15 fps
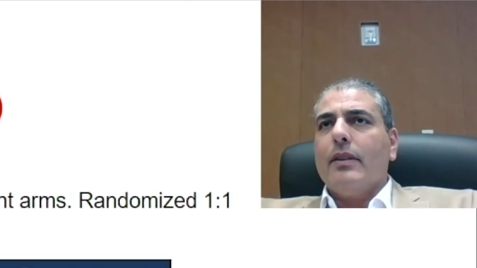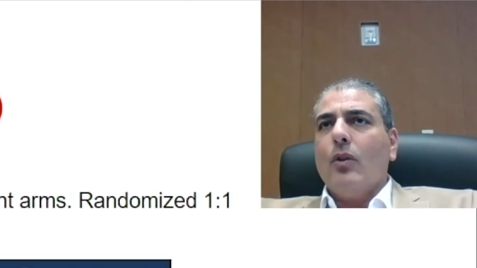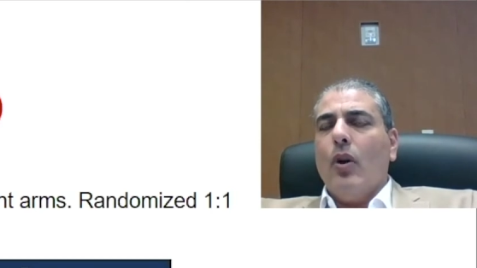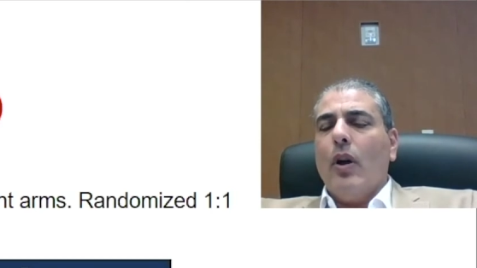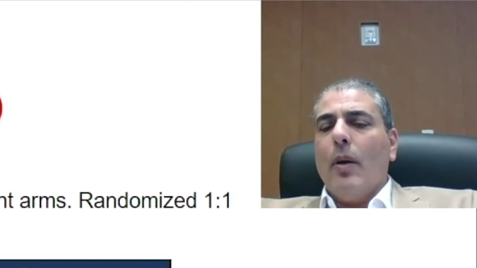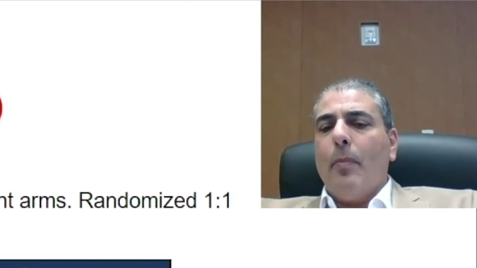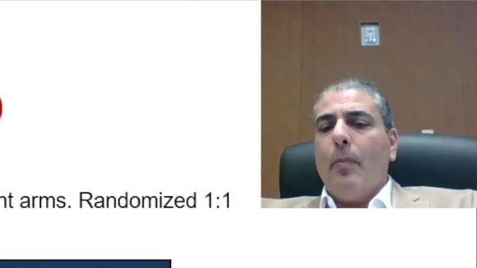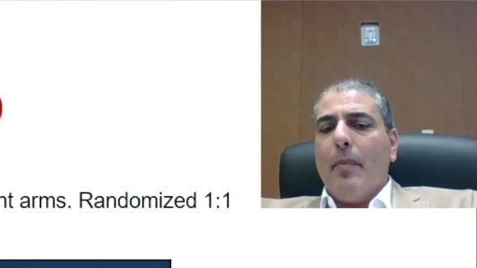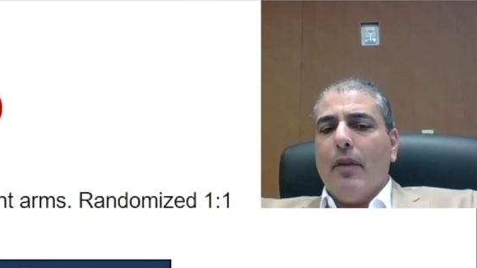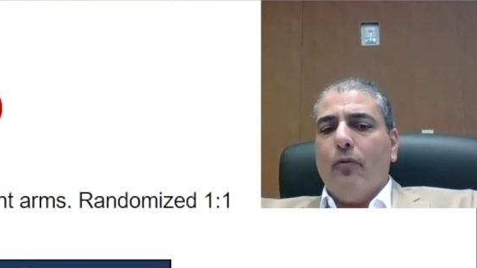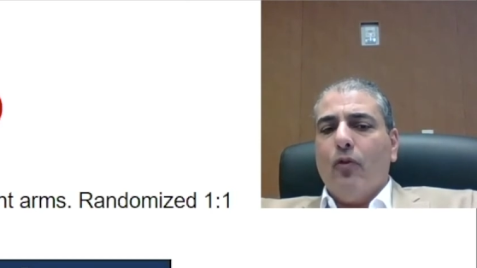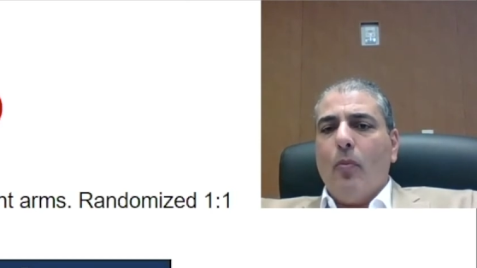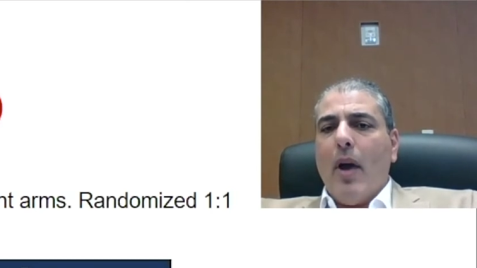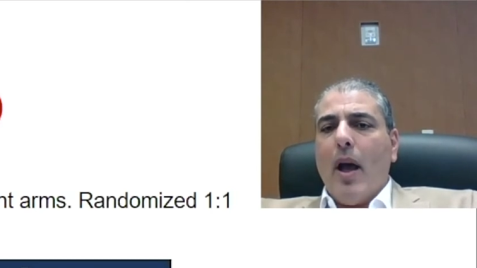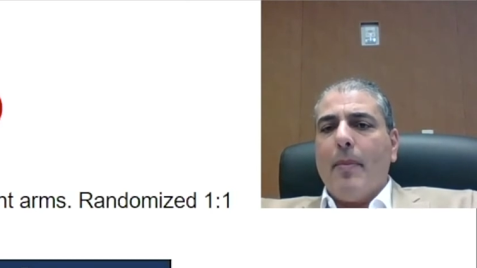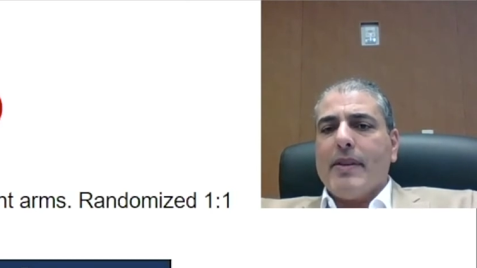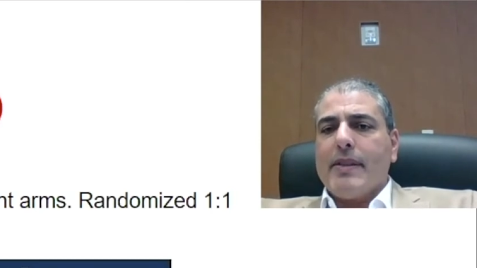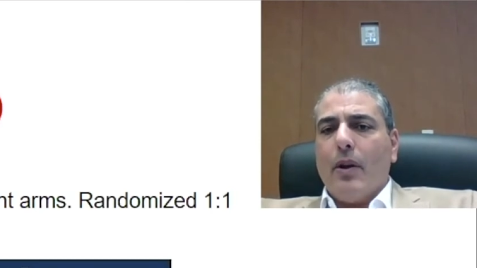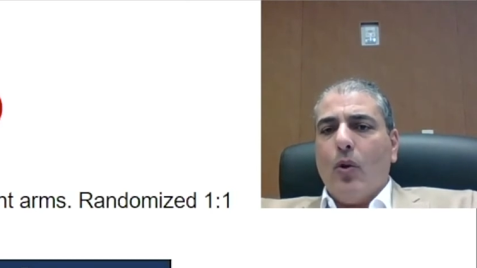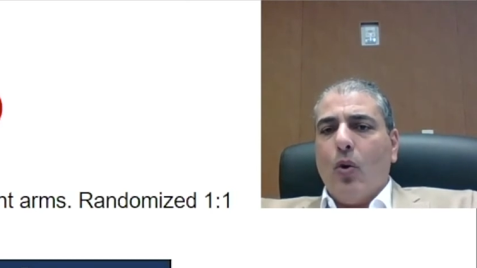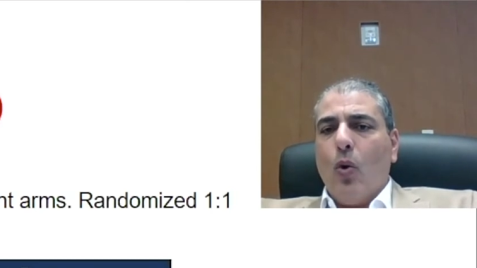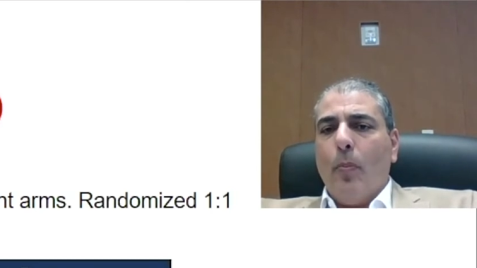Pamrevlumab as
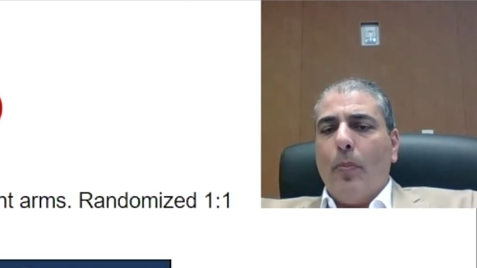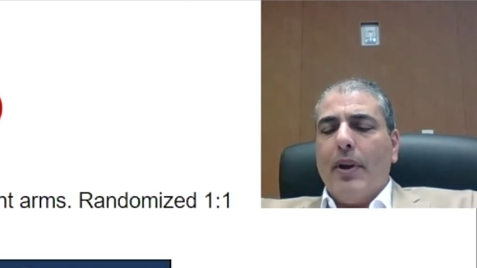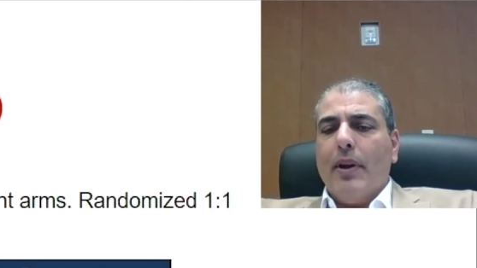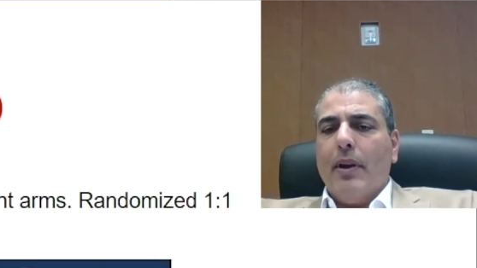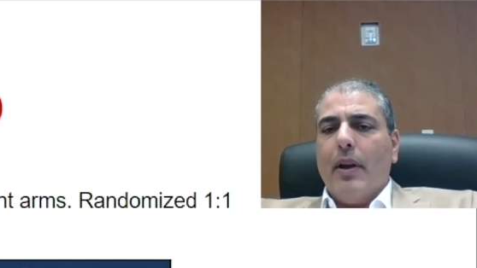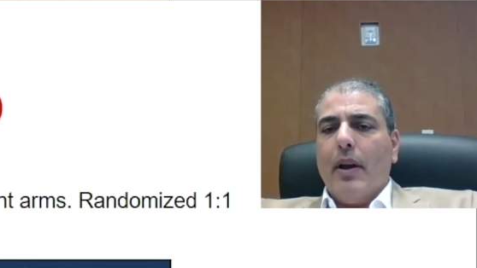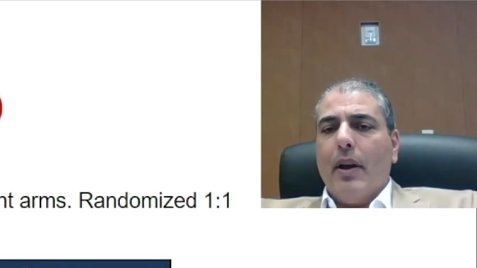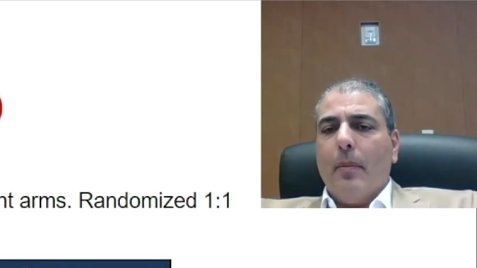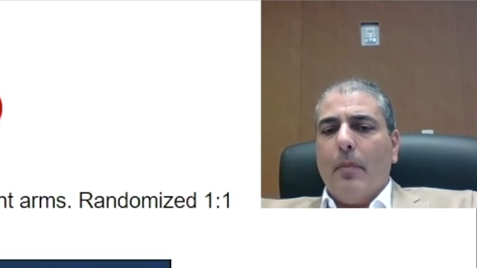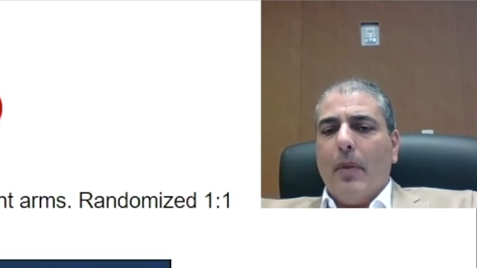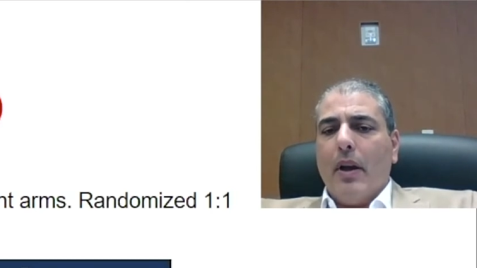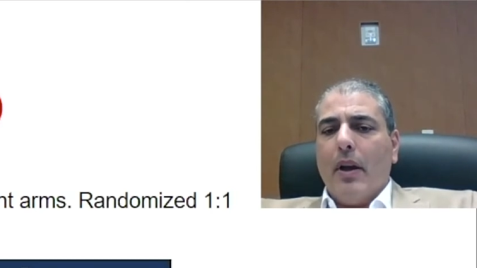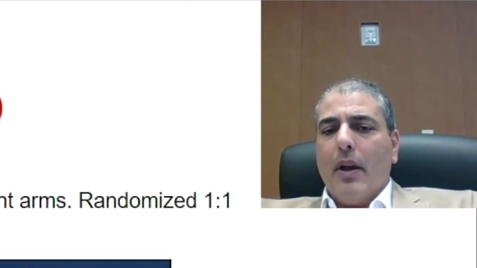an open